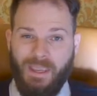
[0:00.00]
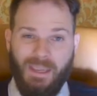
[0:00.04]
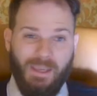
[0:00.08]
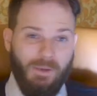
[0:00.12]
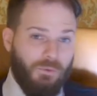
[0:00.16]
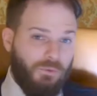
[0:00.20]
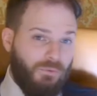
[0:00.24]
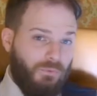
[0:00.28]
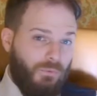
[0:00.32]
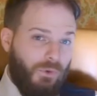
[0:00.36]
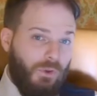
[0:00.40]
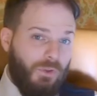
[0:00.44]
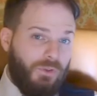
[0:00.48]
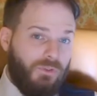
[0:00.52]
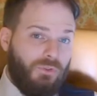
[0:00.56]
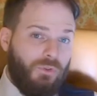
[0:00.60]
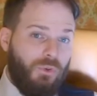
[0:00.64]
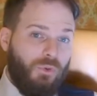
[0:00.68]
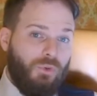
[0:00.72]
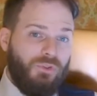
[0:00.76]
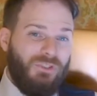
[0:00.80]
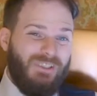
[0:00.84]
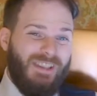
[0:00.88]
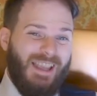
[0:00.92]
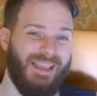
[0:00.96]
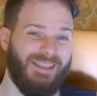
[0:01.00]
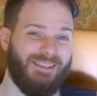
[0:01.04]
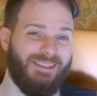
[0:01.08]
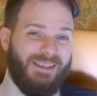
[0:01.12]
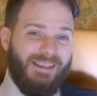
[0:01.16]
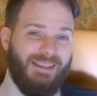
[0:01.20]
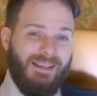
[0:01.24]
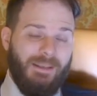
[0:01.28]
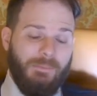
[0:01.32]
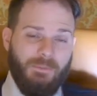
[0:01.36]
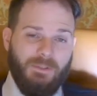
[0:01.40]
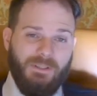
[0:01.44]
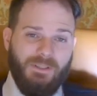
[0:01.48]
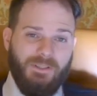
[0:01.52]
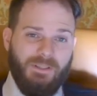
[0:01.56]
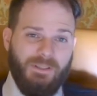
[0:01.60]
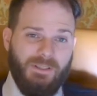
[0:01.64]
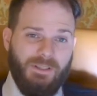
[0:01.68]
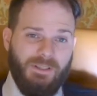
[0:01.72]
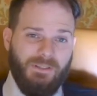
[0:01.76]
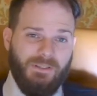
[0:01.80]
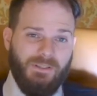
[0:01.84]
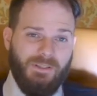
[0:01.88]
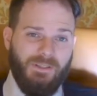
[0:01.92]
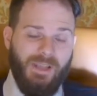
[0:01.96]
It was first launched as a limited
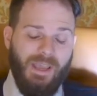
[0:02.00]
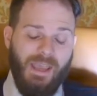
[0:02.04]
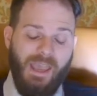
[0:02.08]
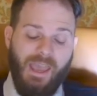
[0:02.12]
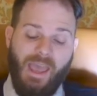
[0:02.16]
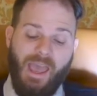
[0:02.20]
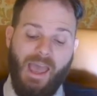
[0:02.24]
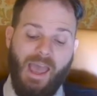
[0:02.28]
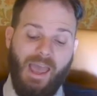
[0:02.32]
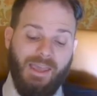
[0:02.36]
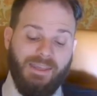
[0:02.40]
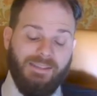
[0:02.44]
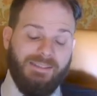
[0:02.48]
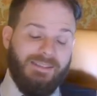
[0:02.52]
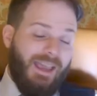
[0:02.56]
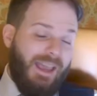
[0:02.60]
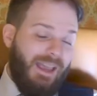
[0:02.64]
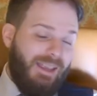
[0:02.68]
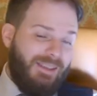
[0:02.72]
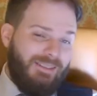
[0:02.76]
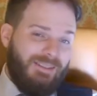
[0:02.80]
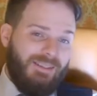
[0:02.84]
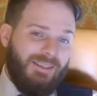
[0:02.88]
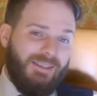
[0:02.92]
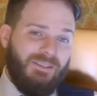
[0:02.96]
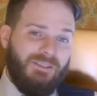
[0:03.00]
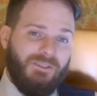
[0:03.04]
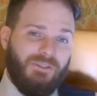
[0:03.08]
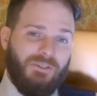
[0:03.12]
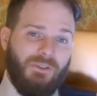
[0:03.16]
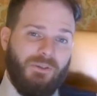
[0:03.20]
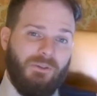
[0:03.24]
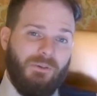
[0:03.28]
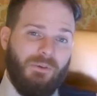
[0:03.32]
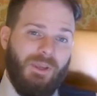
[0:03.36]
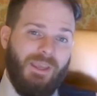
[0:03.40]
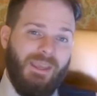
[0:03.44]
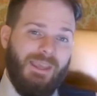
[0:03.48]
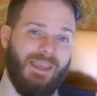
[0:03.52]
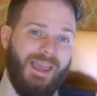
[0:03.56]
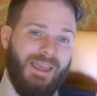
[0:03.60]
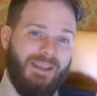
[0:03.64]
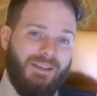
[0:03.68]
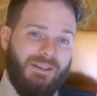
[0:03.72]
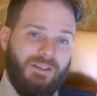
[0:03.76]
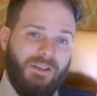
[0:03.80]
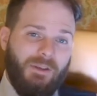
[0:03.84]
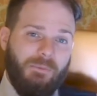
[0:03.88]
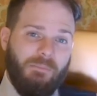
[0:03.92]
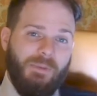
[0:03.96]
edition, and as things do, it
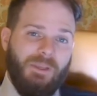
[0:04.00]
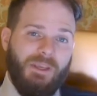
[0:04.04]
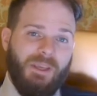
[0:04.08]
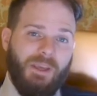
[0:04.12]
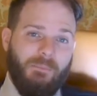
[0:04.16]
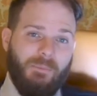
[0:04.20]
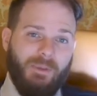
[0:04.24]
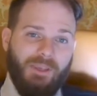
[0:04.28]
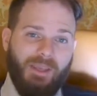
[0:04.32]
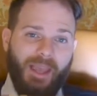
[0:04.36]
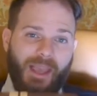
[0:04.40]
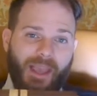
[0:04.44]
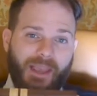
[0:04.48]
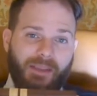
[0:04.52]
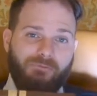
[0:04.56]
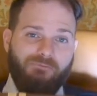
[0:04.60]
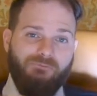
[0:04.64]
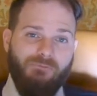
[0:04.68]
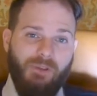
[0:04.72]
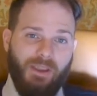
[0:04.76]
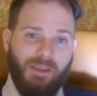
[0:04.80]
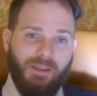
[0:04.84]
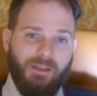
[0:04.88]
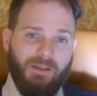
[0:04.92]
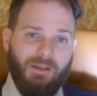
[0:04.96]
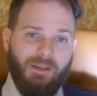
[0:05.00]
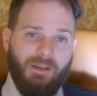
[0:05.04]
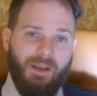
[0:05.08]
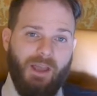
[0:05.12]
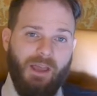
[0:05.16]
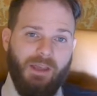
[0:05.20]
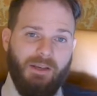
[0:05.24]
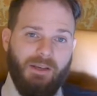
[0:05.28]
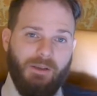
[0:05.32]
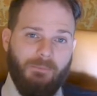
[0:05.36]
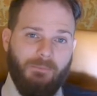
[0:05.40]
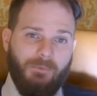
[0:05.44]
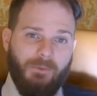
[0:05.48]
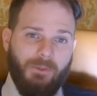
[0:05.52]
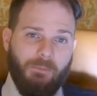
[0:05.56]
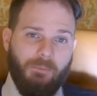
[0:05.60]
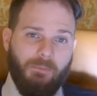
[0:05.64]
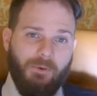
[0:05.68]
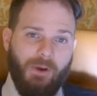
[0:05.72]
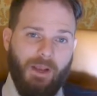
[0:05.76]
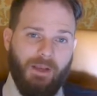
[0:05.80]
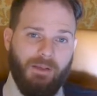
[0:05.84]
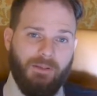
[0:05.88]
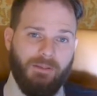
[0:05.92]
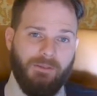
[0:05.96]
ended up becoming a regular lineup for the
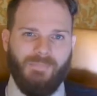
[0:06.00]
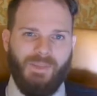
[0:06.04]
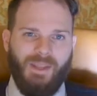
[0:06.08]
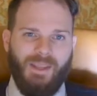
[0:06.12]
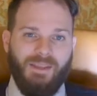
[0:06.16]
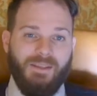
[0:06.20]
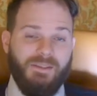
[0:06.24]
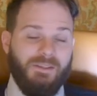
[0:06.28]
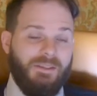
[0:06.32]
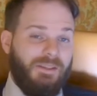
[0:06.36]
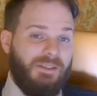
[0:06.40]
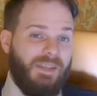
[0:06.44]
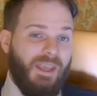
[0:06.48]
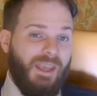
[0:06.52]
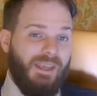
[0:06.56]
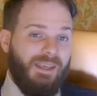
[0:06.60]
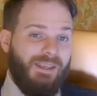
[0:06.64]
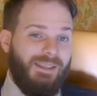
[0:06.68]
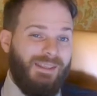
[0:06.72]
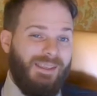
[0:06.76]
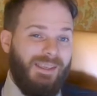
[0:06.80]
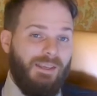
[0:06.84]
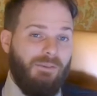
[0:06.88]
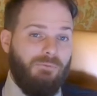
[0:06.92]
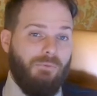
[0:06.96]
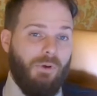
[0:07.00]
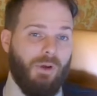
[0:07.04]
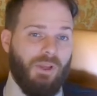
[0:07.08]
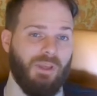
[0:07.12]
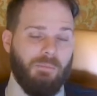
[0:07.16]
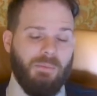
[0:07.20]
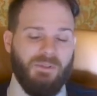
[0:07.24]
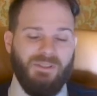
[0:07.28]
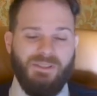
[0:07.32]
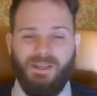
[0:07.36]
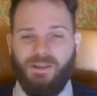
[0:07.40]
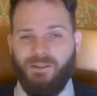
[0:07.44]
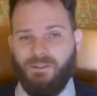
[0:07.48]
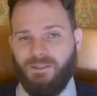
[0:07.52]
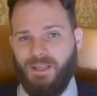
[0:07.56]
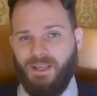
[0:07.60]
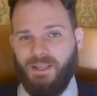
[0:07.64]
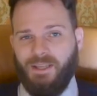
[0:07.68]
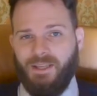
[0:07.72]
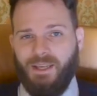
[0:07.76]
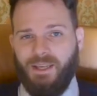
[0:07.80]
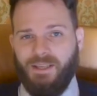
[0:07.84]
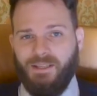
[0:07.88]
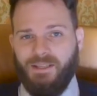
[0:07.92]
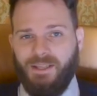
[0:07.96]
brand. Today, the Rocky Patel
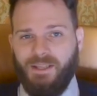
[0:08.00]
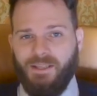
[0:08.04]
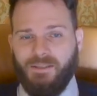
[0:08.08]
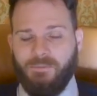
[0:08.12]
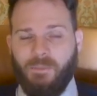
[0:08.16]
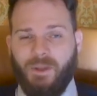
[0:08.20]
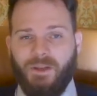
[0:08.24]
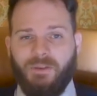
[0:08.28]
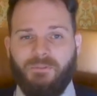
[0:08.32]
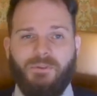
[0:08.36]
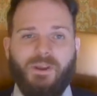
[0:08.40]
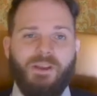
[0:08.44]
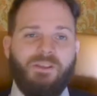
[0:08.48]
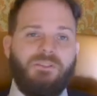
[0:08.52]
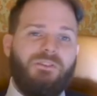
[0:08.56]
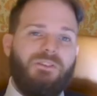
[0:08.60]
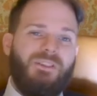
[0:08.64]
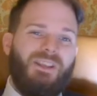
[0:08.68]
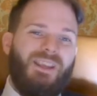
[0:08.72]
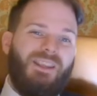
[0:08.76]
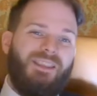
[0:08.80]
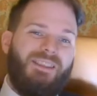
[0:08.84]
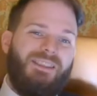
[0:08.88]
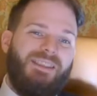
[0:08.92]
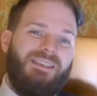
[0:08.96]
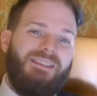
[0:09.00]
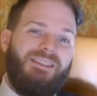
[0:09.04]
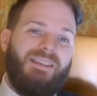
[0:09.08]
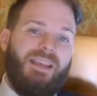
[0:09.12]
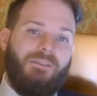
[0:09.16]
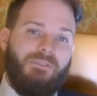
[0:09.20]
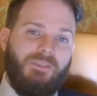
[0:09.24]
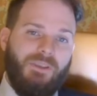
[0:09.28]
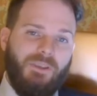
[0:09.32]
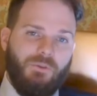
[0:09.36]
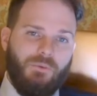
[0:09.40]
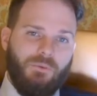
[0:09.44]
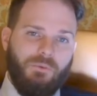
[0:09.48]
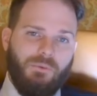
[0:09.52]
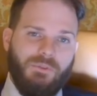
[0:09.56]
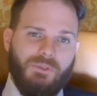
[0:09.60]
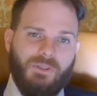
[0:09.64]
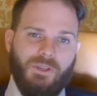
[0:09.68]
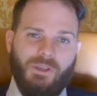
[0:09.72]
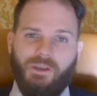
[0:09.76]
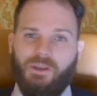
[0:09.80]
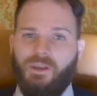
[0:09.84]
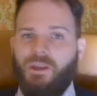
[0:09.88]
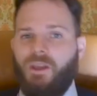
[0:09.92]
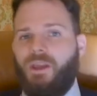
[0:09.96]
Decade is manufactured at the
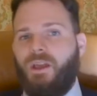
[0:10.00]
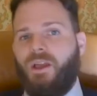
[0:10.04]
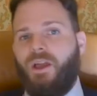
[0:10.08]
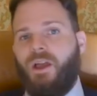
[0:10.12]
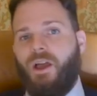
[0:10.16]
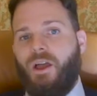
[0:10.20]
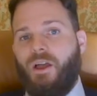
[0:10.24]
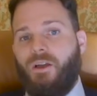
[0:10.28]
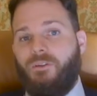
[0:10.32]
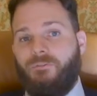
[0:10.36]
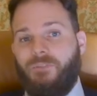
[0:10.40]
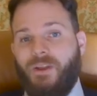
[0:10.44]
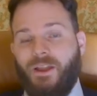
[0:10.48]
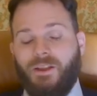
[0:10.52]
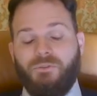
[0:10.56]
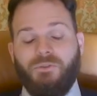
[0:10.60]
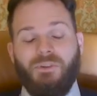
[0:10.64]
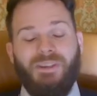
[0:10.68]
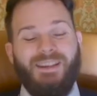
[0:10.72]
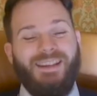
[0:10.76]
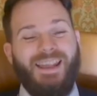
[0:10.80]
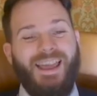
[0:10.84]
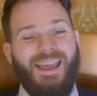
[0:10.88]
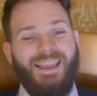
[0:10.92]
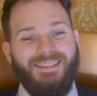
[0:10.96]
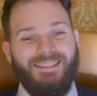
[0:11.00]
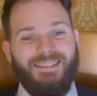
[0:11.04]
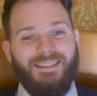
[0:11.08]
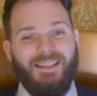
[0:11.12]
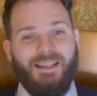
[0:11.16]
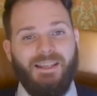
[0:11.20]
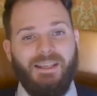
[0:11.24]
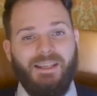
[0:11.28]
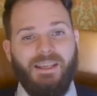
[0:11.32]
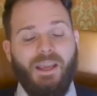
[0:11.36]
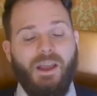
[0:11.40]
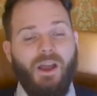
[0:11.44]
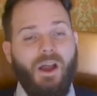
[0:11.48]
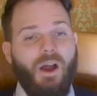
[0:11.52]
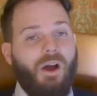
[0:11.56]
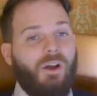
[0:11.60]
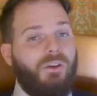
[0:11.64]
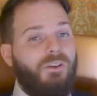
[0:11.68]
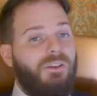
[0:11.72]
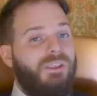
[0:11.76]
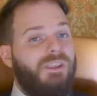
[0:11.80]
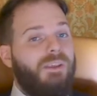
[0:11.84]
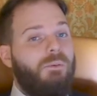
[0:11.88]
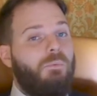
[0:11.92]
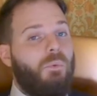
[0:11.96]
Tavicusa factory in Esteli
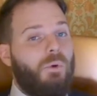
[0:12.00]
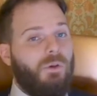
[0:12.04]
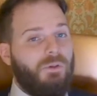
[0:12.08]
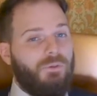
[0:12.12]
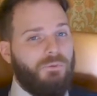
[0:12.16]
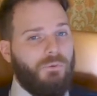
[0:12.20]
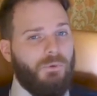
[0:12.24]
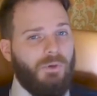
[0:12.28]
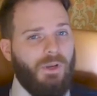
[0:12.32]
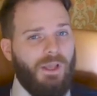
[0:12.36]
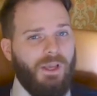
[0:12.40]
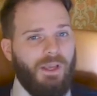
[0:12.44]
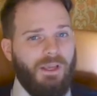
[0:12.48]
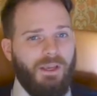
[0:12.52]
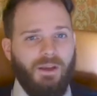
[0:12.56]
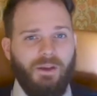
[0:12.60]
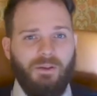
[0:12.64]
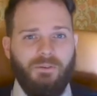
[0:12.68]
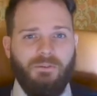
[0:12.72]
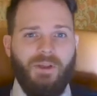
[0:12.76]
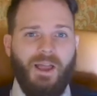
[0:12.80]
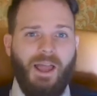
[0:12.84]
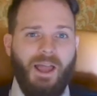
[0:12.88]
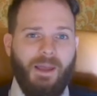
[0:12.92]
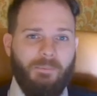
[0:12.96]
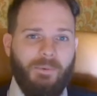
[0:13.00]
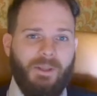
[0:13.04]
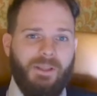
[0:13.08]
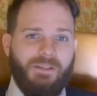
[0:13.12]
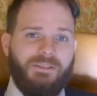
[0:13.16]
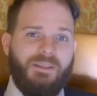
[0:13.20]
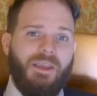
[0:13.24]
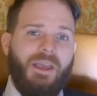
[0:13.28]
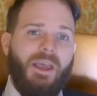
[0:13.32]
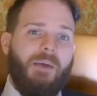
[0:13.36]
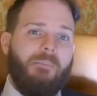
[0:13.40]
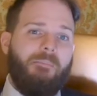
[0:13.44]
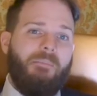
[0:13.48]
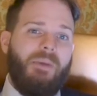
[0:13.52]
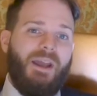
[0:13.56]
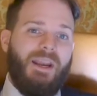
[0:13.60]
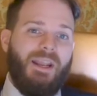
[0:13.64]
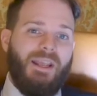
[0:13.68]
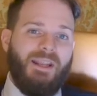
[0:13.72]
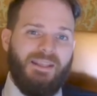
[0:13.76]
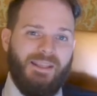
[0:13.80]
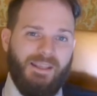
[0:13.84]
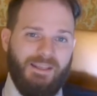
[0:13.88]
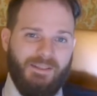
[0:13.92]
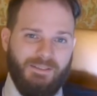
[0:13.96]
under the watchful eye of Hamlet
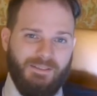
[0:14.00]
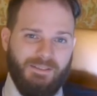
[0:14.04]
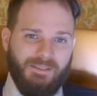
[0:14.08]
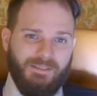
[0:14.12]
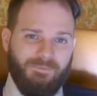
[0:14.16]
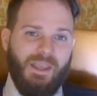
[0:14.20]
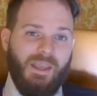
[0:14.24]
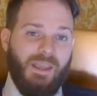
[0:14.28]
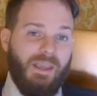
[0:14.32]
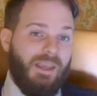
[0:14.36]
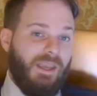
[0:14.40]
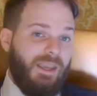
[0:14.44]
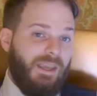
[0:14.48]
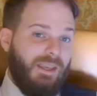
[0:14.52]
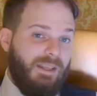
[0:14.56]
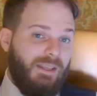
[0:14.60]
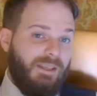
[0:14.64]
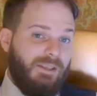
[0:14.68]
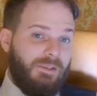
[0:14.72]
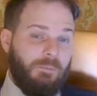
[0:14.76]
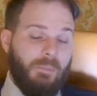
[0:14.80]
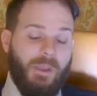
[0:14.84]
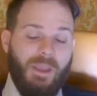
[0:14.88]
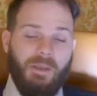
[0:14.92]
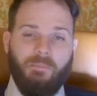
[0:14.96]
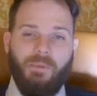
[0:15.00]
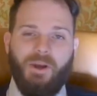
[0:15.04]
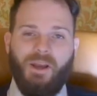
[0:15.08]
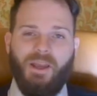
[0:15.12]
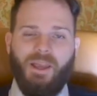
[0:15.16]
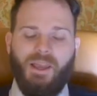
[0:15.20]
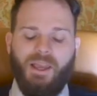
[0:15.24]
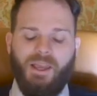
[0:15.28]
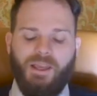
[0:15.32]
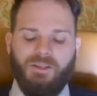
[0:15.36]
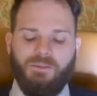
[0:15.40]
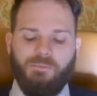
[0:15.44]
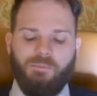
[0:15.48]
Paredes. It is made by hand,